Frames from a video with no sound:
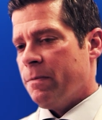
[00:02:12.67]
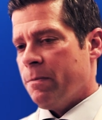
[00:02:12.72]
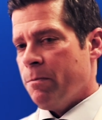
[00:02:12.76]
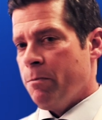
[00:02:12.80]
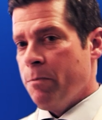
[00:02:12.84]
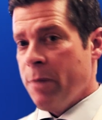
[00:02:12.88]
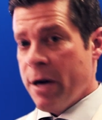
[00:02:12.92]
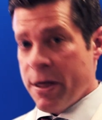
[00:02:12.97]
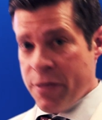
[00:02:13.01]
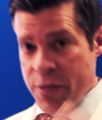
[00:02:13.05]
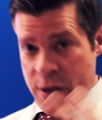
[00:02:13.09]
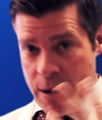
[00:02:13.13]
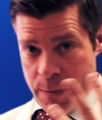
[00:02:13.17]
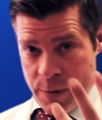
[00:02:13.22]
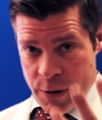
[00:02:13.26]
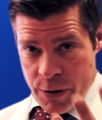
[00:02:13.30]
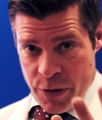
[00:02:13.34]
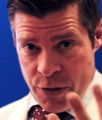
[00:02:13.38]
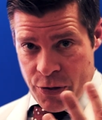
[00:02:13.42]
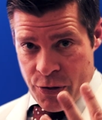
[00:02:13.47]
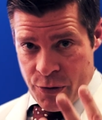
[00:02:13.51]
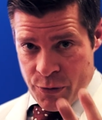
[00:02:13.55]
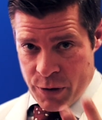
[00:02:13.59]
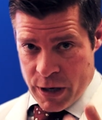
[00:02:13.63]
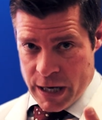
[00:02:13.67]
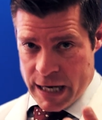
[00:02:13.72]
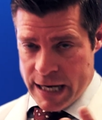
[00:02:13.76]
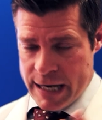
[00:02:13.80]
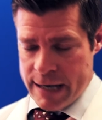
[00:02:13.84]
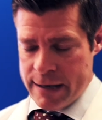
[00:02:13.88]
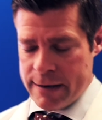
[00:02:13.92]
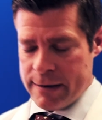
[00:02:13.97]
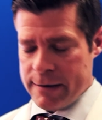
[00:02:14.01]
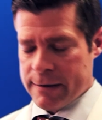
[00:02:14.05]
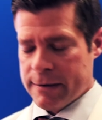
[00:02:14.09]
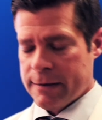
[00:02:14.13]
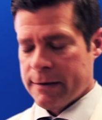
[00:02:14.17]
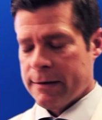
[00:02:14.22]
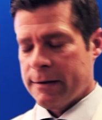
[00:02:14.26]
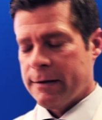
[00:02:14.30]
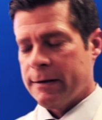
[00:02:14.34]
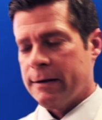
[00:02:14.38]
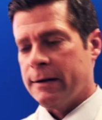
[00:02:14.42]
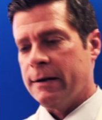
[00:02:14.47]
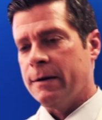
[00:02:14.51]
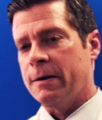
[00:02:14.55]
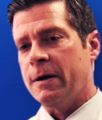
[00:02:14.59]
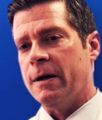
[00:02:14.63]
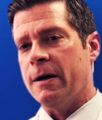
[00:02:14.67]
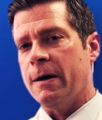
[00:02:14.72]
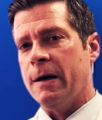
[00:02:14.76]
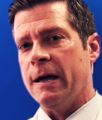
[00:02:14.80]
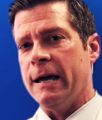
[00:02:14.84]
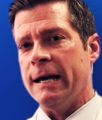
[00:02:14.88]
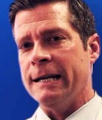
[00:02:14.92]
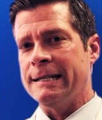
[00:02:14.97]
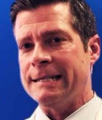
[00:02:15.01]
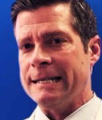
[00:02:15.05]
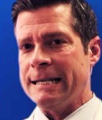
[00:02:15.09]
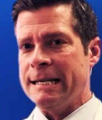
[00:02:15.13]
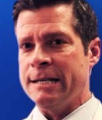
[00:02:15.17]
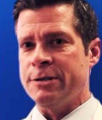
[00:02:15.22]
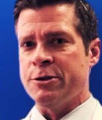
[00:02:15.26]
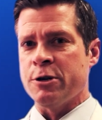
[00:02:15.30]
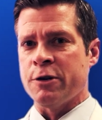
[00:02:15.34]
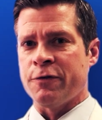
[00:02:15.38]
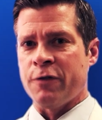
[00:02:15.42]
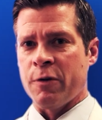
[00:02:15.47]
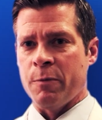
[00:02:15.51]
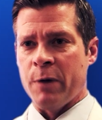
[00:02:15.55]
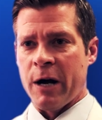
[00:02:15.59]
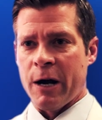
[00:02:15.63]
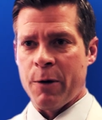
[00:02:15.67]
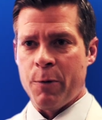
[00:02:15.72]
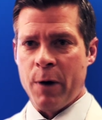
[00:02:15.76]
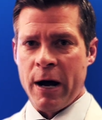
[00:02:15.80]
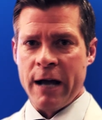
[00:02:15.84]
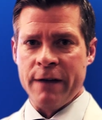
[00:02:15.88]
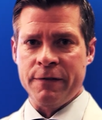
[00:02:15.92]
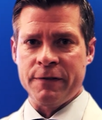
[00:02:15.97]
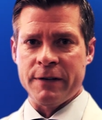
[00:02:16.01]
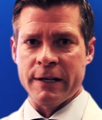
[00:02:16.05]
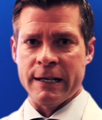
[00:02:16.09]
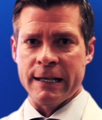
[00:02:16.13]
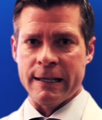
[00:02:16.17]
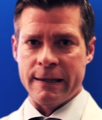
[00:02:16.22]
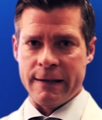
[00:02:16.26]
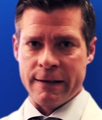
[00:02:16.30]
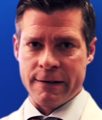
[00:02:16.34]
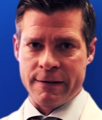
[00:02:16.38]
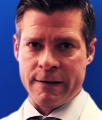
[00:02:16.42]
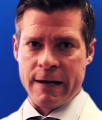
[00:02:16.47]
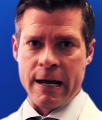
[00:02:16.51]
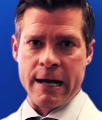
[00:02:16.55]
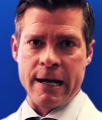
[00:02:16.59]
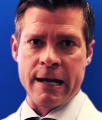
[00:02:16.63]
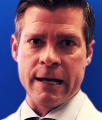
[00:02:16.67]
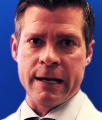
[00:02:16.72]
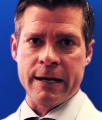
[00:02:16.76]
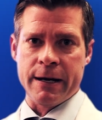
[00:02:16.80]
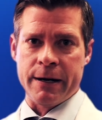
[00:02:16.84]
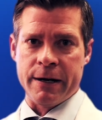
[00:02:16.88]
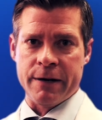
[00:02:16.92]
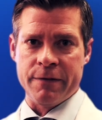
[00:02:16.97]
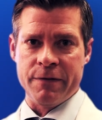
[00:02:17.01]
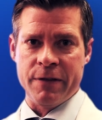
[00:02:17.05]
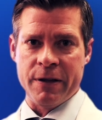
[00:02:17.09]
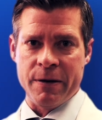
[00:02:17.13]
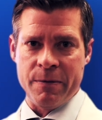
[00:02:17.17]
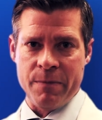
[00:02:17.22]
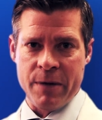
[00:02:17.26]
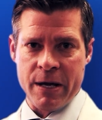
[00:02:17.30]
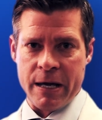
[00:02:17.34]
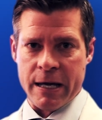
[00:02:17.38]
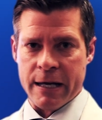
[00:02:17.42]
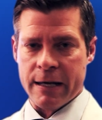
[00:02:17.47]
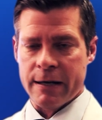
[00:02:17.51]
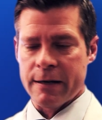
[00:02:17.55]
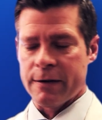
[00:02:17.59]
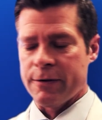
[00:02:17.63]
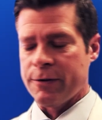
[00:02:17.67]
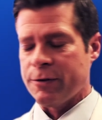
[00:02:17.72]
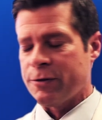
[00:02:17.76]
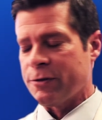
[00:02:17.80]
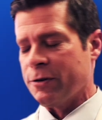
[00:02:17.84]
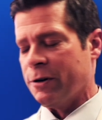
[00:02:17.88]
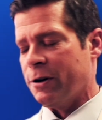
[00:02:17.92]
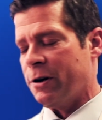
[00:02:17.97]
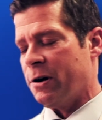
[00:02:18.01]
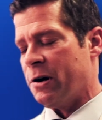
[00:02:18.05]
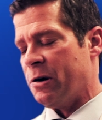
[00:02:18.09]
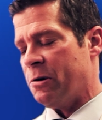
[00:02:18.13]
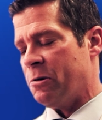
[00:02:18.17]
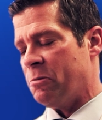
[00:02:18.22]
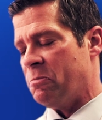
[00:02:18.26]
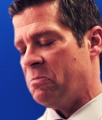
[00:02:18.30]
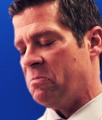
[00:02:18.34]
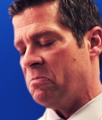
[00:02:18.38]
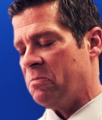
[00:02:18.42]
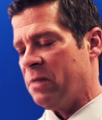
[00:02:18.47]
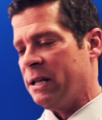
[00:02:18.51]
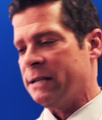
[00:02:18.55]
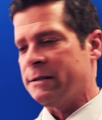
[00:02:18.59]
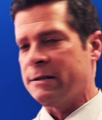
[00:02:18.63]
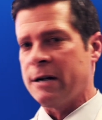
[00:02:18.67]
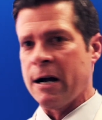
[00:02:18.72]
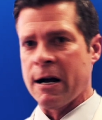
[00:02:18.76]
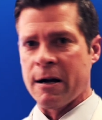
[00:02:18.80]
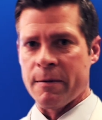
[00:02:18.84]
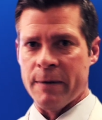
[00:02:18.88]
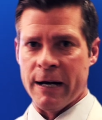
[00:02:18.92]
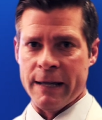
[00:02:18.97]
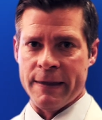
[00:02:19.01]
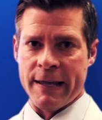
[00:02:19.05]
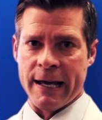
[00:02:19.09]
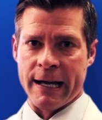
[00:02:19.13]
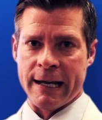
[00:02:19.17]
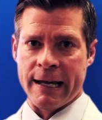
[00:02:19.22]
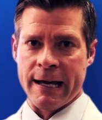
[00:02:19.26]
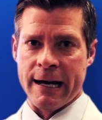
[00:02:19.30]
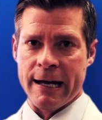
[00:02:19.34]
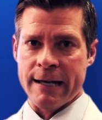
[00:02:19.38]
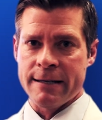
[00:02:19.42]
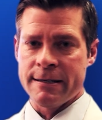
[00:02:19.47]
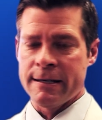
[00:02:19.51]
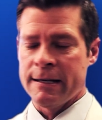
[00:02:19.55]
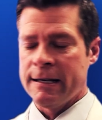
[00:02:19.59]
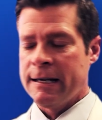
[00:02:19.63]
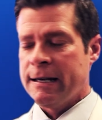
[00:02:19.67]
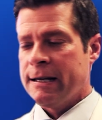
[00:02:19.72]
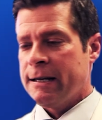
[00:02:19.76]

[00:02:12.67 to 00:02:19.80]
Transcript: Myth number three it's easier for my wife to get this taken care of than me. So let's talk about that, guys.